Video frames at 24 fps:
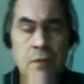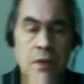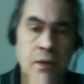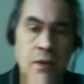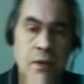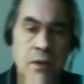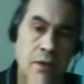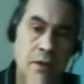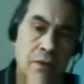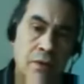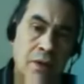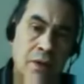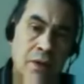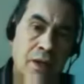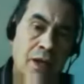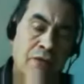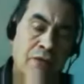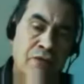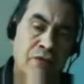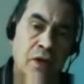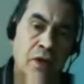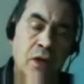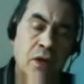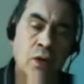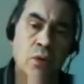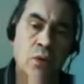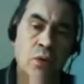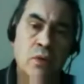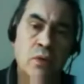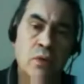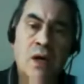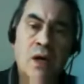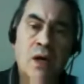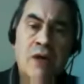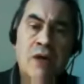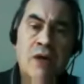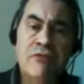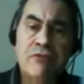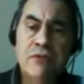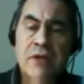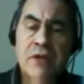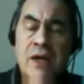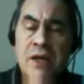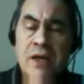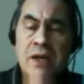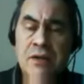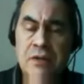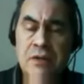Now, if I go
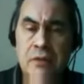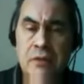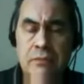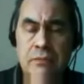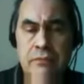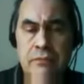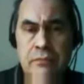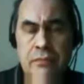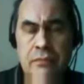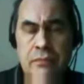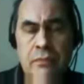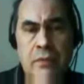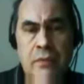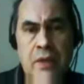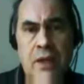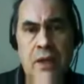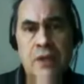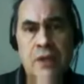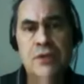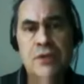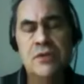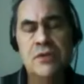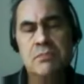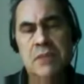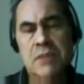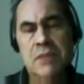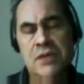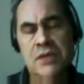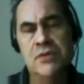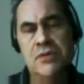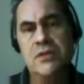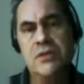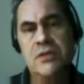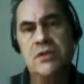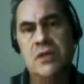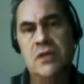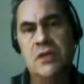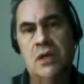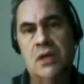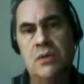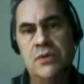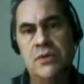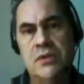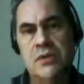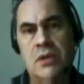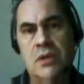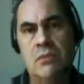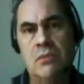Aphrodite, I could basically shower
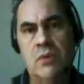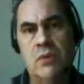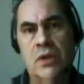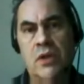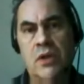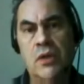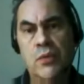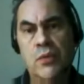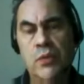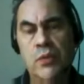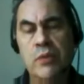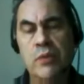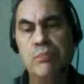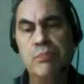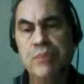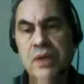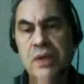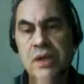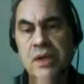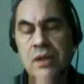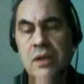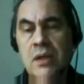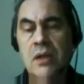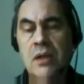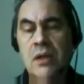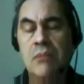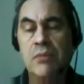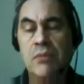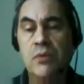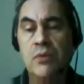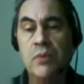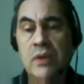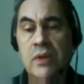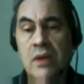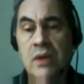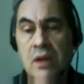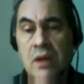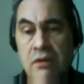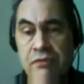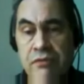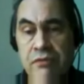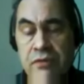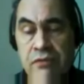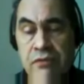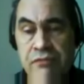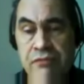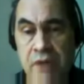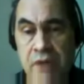someone not with pee, but with love
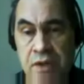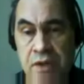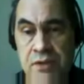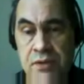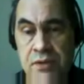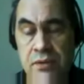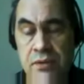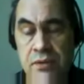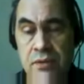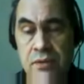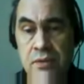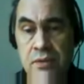and affection,